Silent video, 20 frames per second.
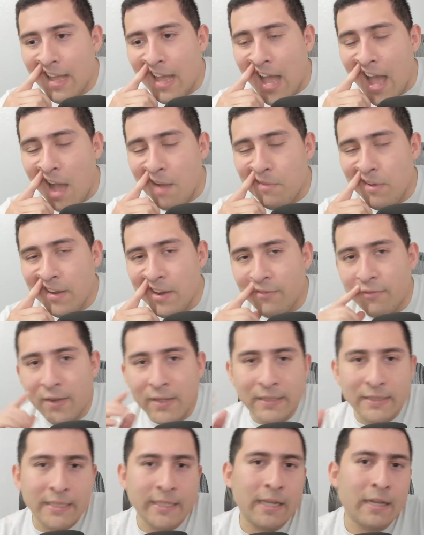how about if
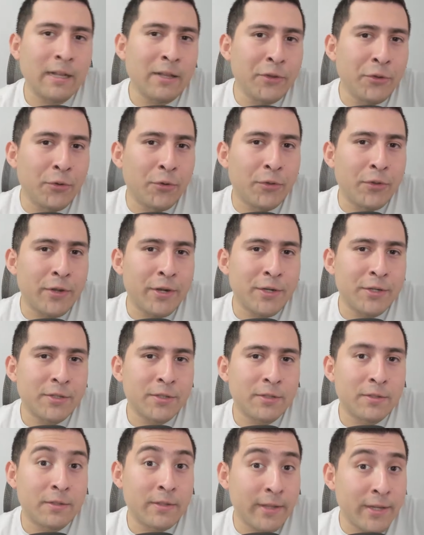I tell you
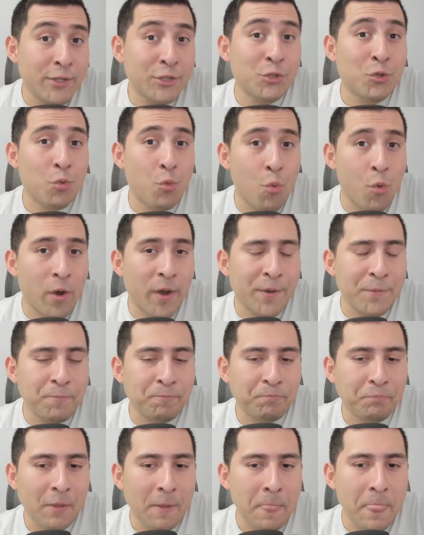there's this
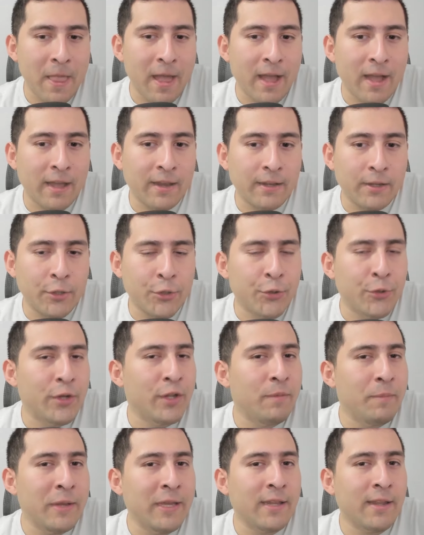one that could
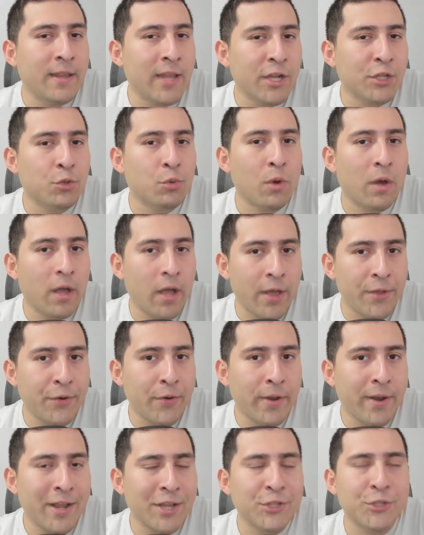it be the next one
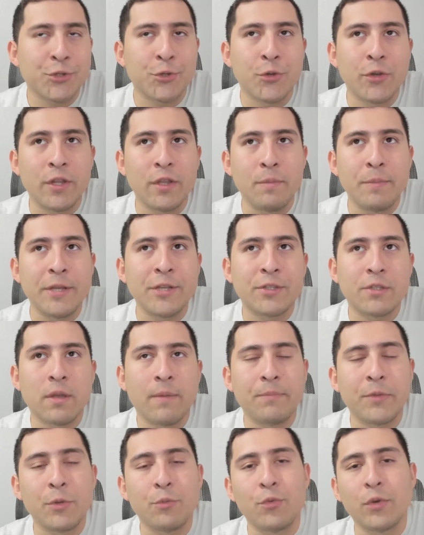hundred X? Could it be
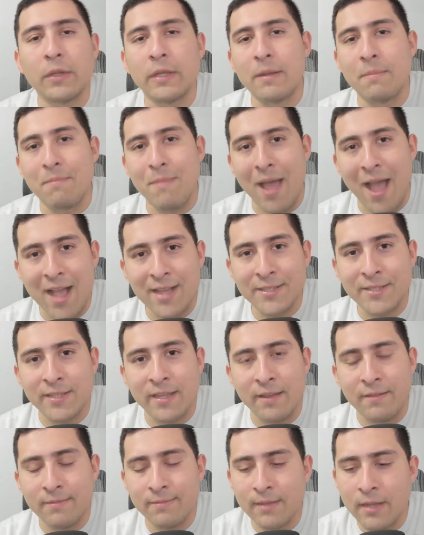something really
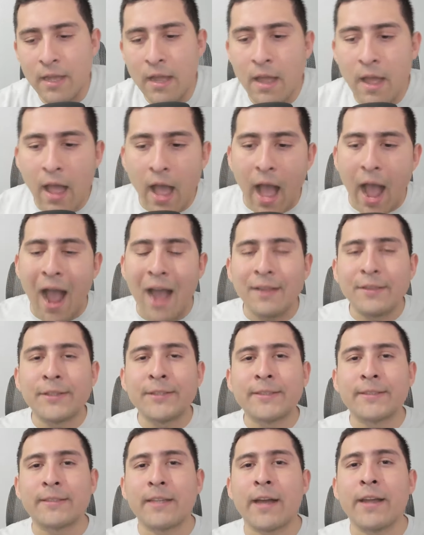massive? I
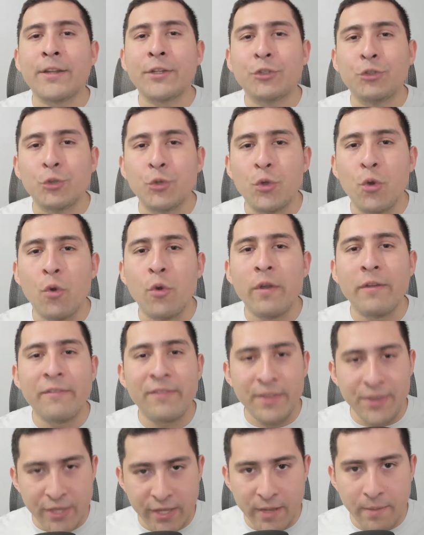decided to go
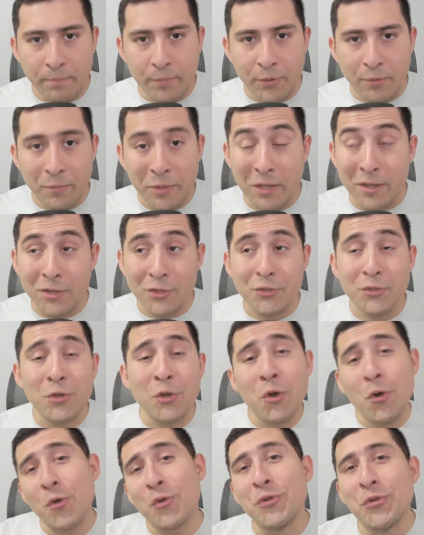even deeper because you
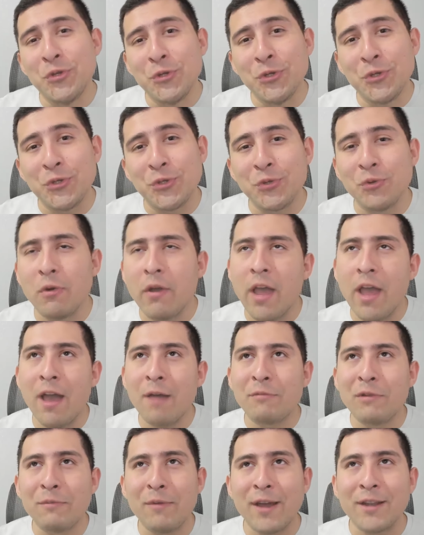go on YouTube,
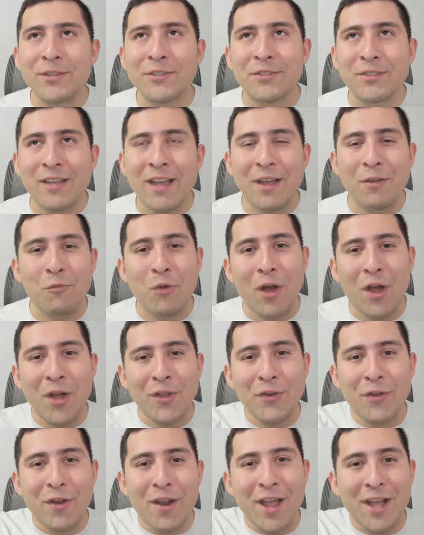everybody's saying one
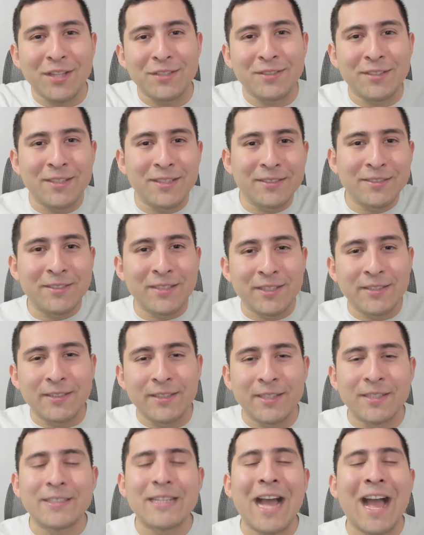hundred X, this, this,
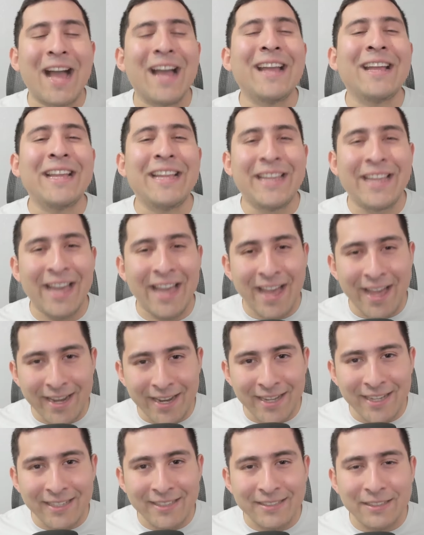this. I get
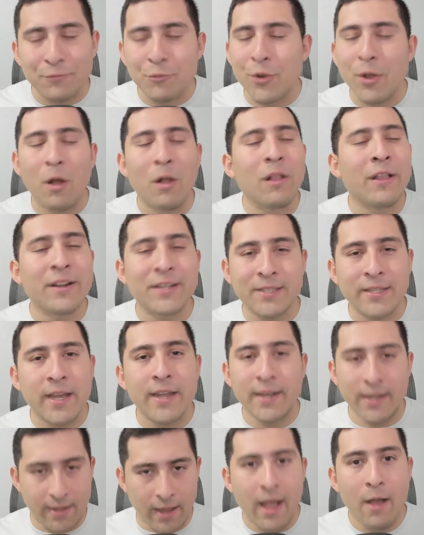it. We're all
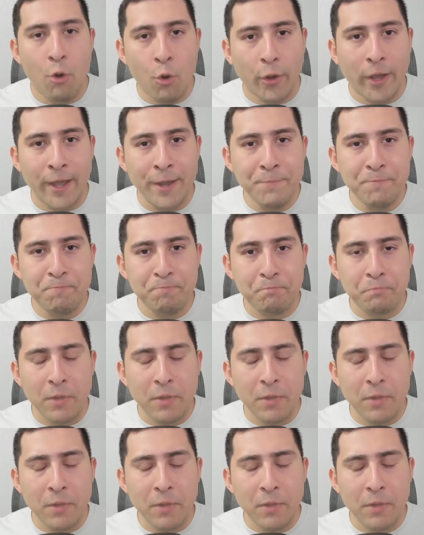excited, okay?